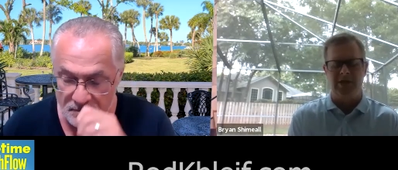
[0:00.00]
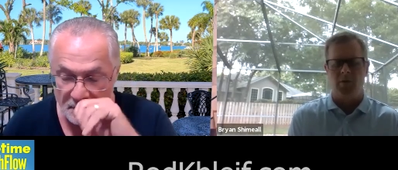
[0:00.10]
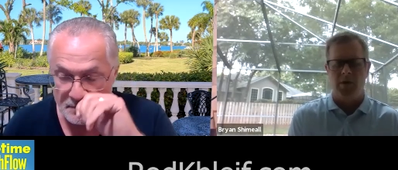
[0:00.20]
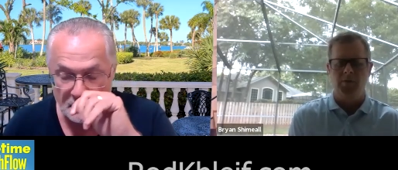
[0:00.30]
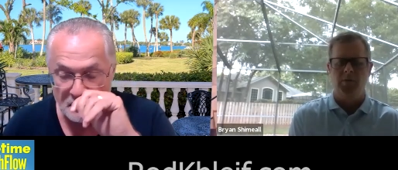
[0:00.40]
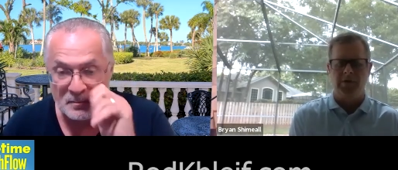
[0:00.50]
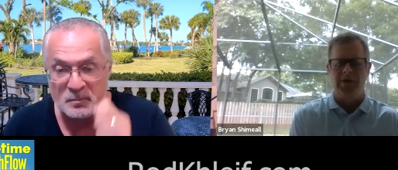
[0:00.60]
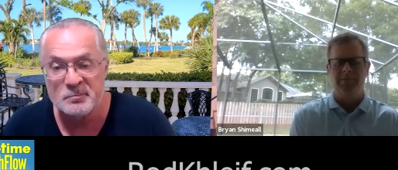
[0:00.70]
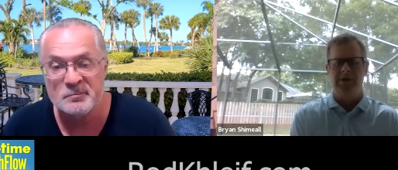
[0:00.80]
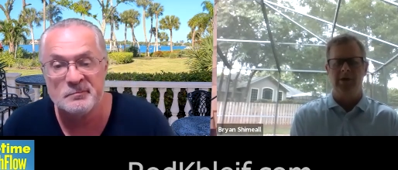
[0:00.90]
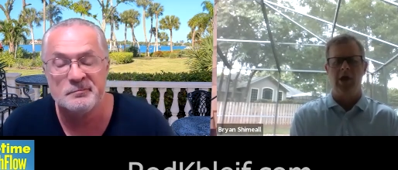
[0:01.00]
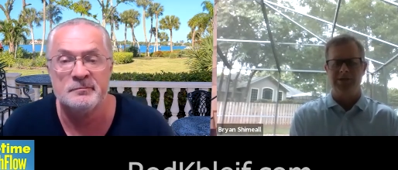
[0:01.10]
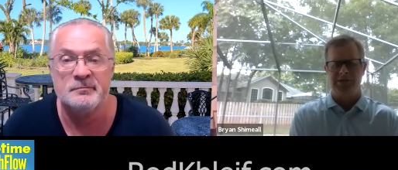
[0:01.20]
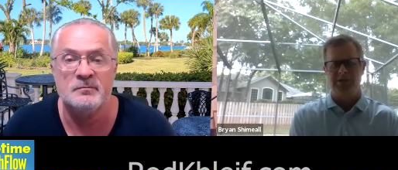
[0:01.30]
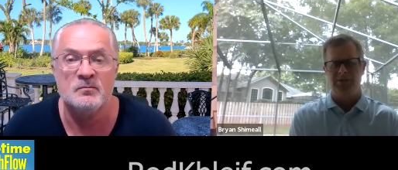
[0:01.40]
Speaker 1: a quote with limited
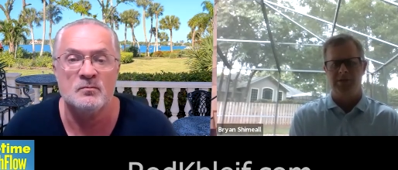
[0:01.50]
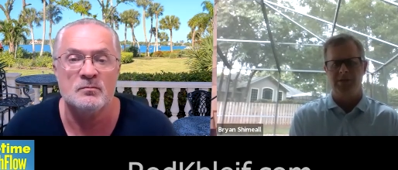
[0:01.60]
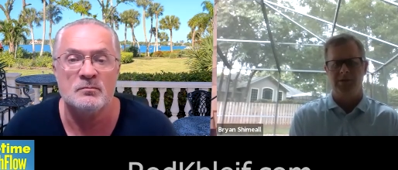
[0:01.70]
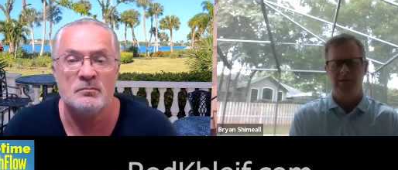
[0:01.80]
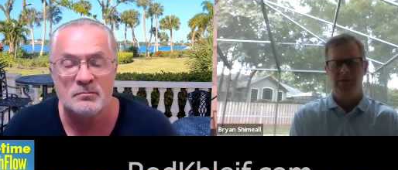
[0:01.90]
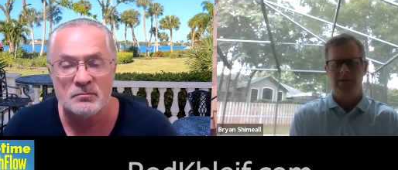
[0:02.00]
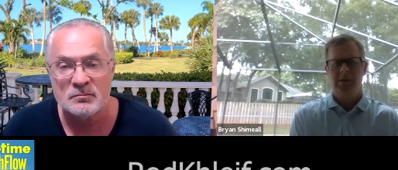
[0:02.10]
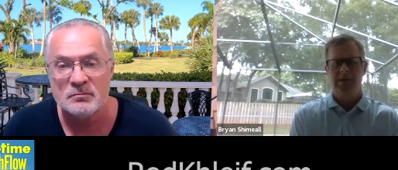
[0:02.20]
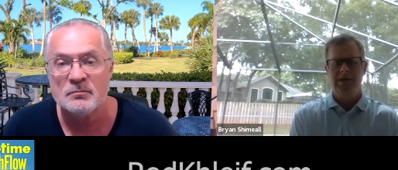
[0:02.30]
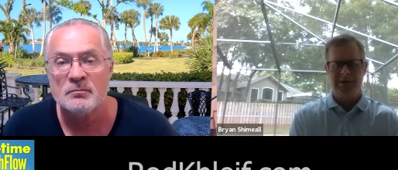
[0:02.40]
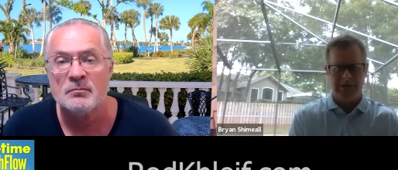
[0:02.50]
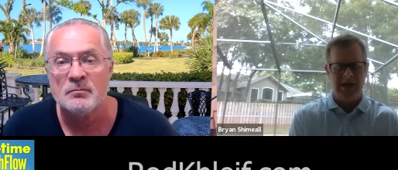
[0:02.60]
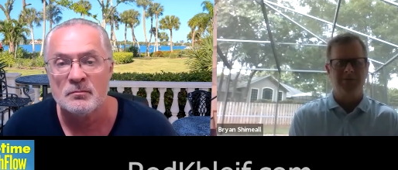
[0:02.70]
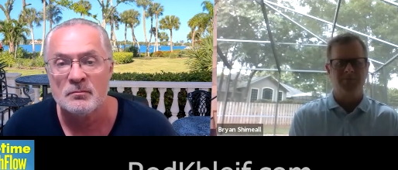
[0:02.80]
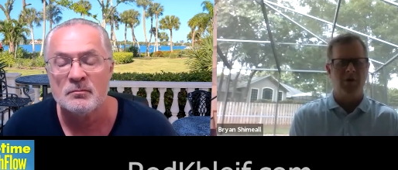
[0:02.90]
loss history. In
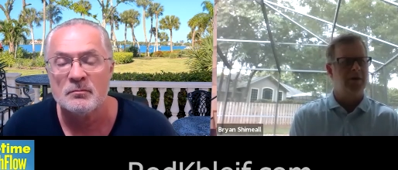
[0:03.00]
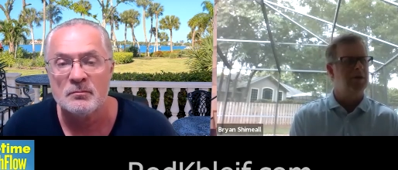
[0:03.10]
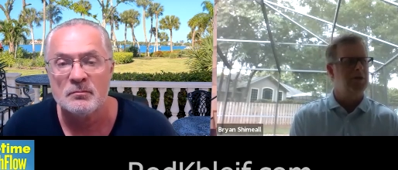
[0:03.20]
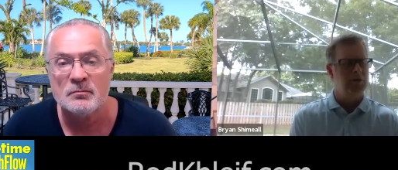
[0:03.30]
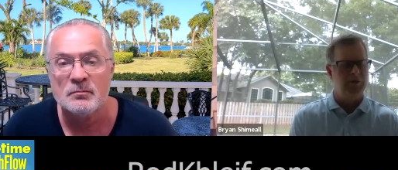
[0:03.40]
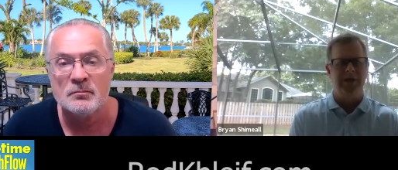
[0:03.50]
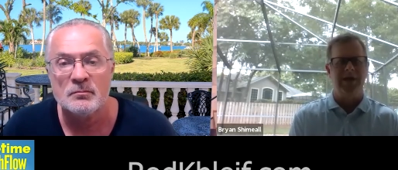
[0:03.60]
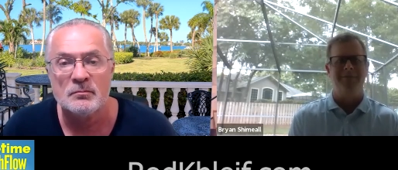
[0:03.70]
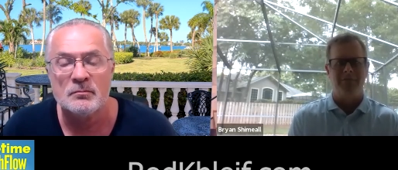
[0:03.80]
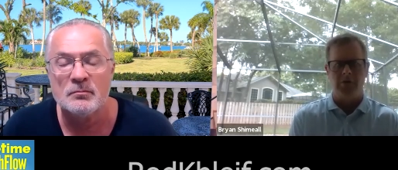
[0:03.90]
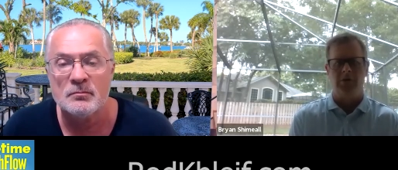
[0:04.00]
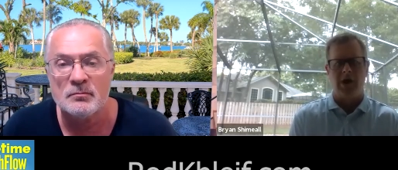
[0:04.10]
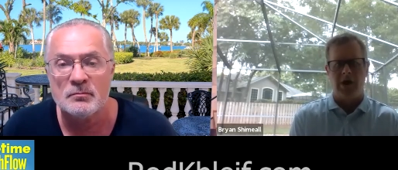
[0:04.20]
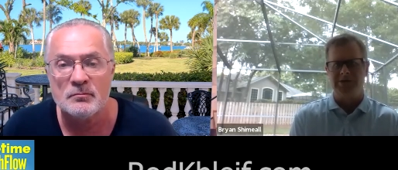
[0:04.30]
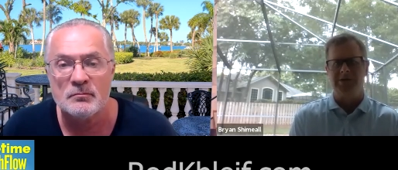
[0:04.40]
today's market, you need a full
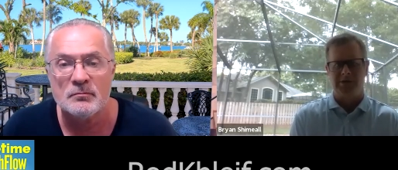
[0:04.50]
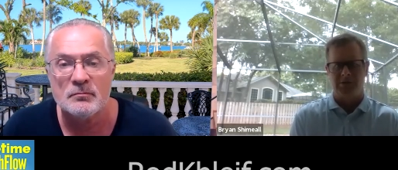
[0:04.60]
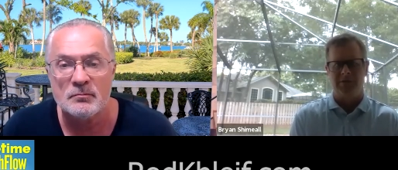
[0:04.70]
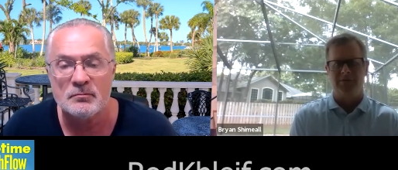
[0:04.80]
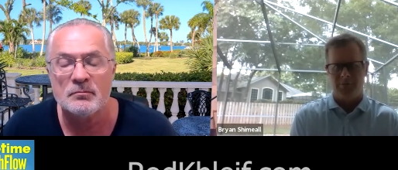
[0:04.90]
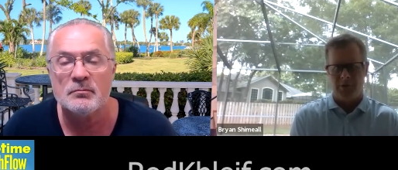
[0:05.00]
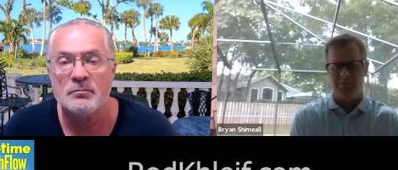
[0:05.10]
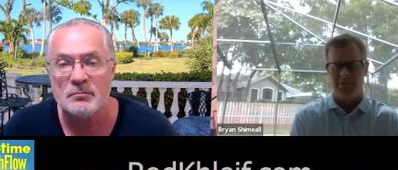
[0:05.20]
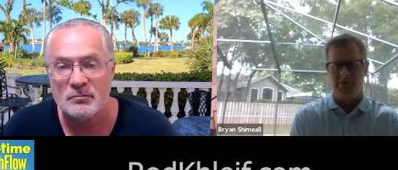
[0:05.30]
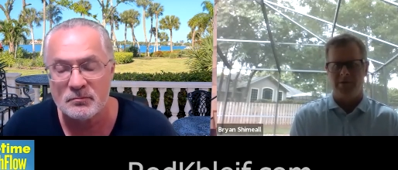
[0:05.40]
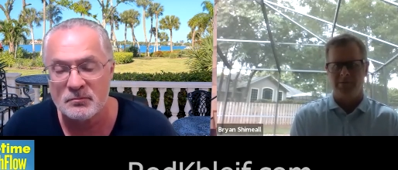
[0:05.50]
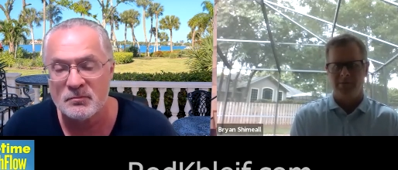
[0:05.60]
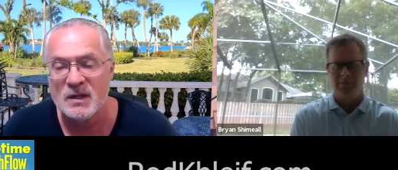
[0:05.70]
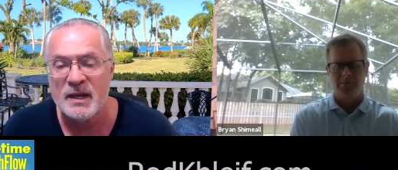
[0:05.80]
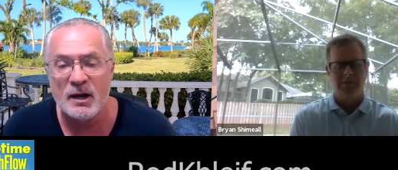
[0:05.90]
loss history of the property.
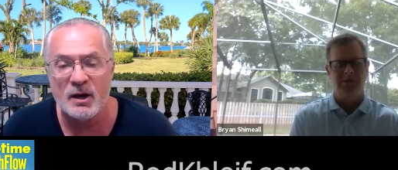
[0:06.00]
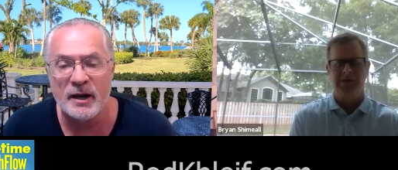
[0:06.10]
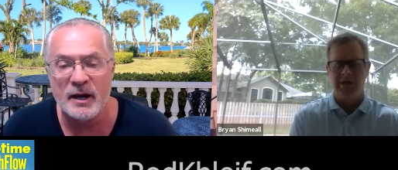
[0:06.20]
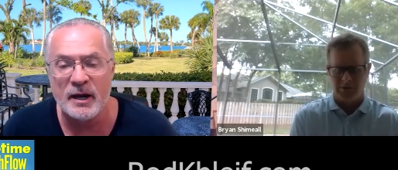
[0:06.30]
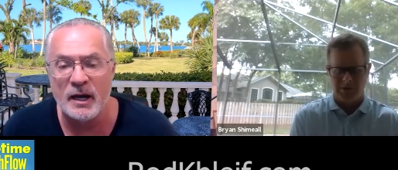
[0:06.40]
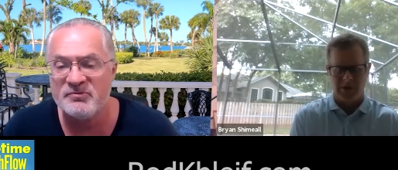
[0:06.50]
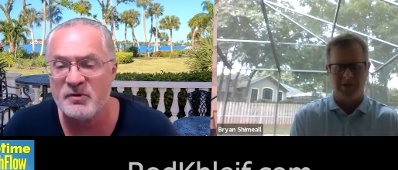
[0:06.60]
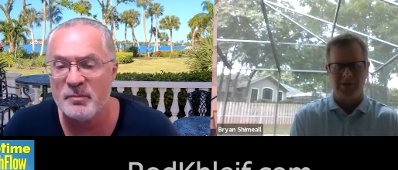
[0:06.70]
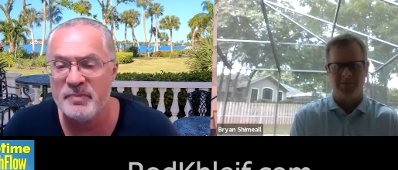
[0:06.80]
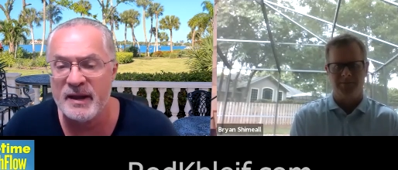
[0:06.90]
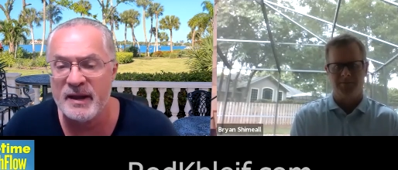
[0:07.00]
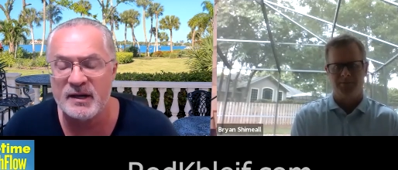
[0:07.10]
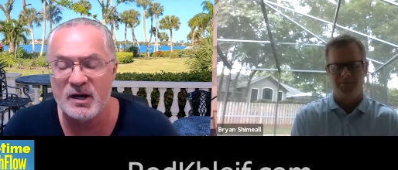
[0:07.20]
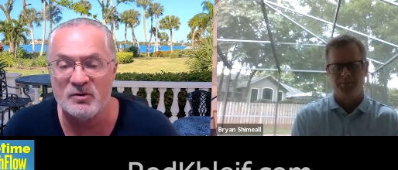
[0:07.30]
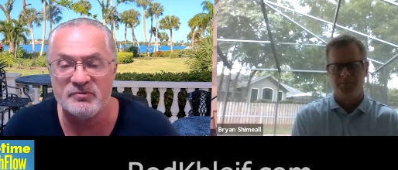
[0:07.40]
Speaker 2: How, how, far back?
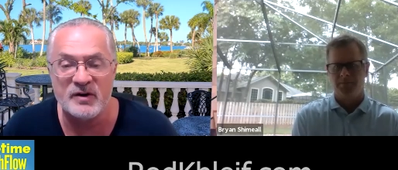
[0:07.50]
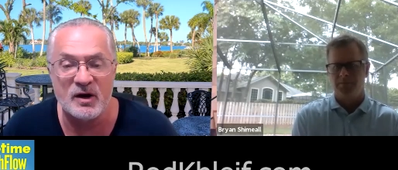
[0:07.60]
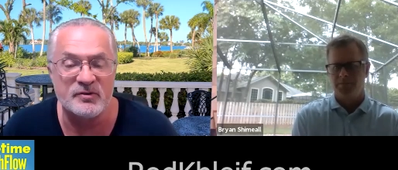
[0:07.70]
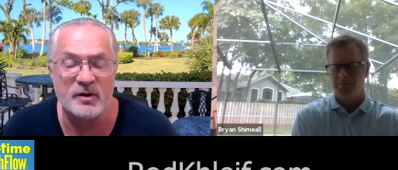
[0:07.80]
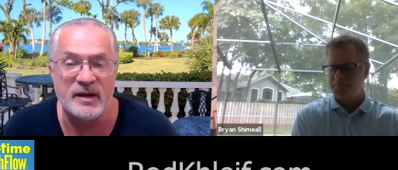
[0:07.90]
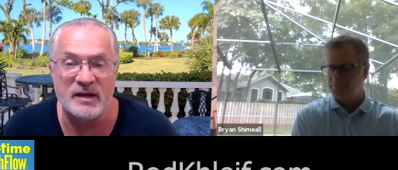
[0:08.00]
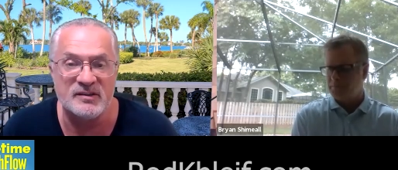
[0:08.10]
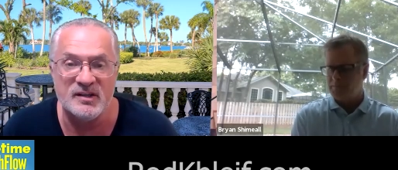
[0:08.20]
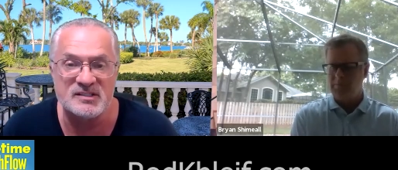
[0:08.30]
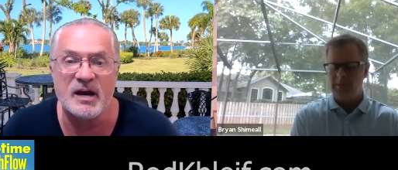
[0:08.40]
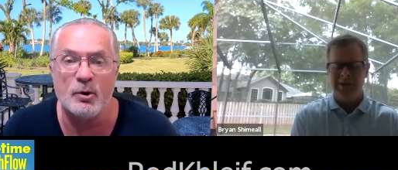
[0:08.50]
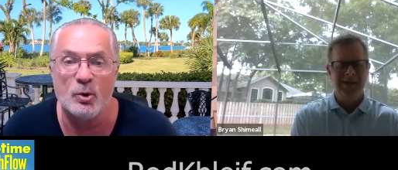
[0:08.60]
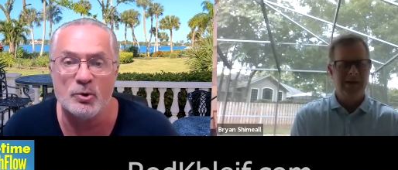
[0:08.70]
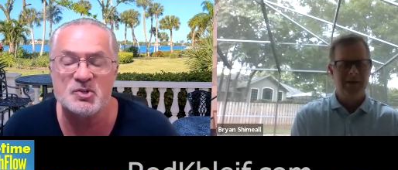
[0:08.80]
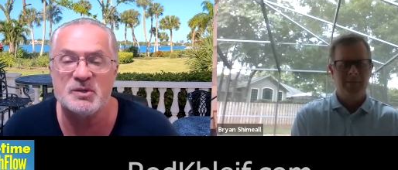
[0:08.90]
How, how, far back? The entire
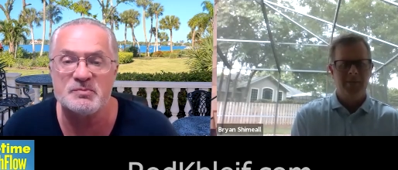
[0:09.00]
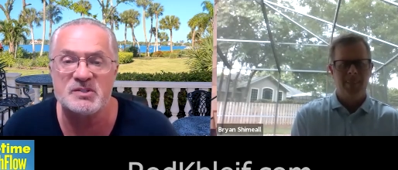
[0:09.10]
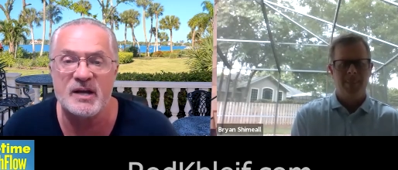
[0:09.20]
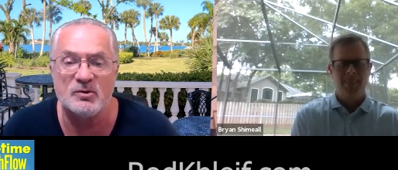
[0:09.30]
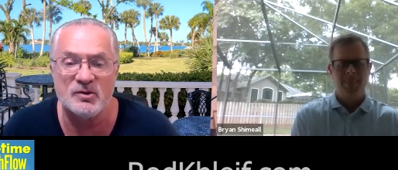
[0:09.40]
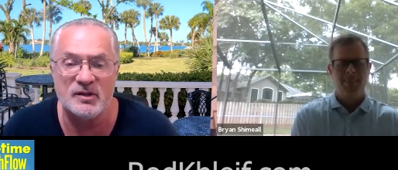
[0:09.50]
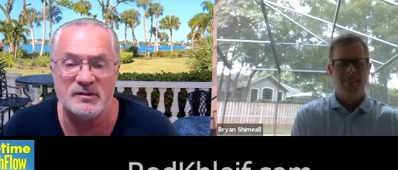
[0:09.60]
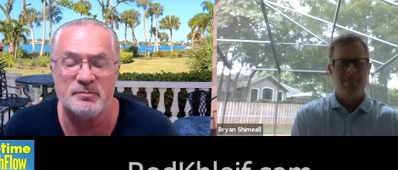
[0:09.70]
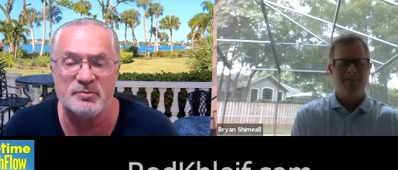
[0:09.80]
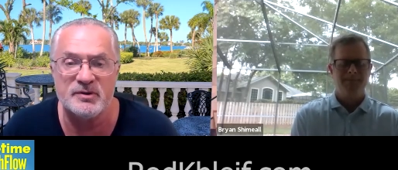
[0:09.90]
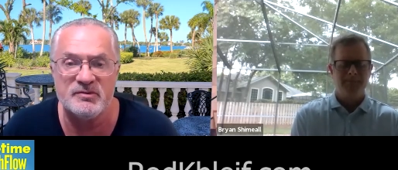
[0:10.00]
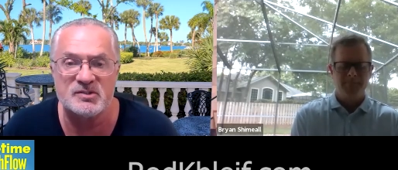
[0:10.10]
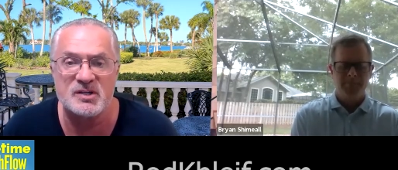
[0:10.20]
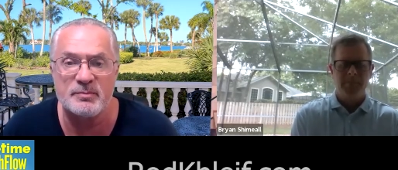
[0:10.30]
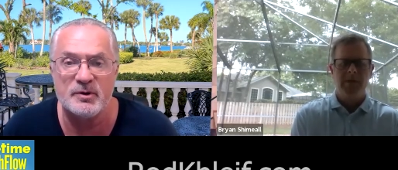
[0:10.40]
ownership cycle that the
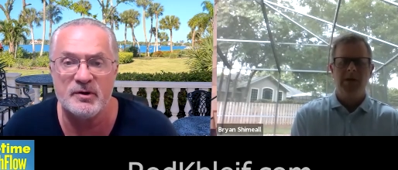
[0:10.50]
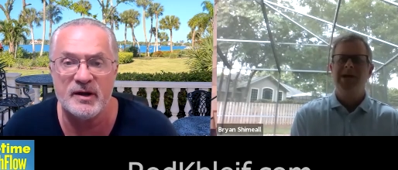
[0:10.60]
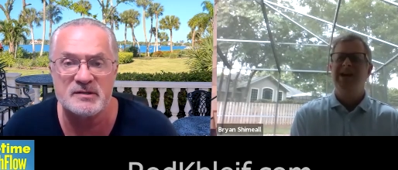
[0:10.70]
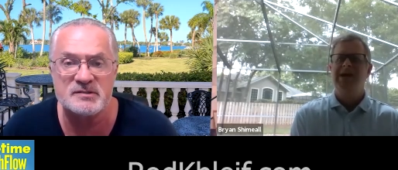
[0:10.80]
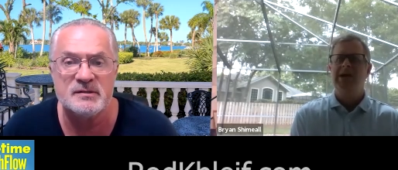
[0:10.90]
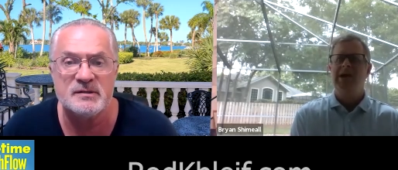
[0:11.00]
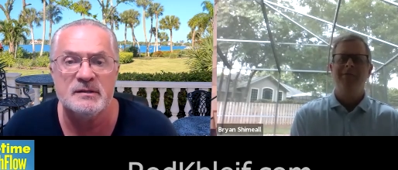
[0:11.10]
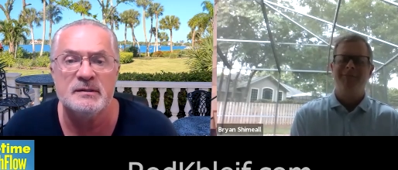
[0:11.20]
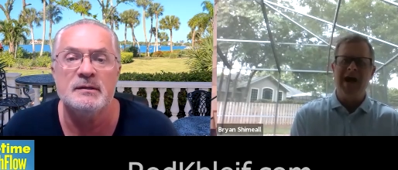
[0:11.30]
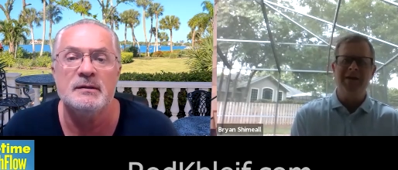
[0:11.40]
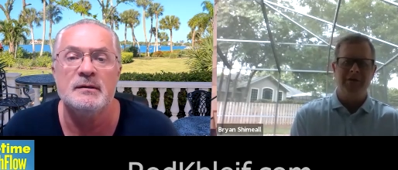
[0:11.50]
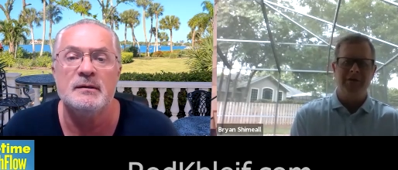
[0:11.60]
previous operator has. Five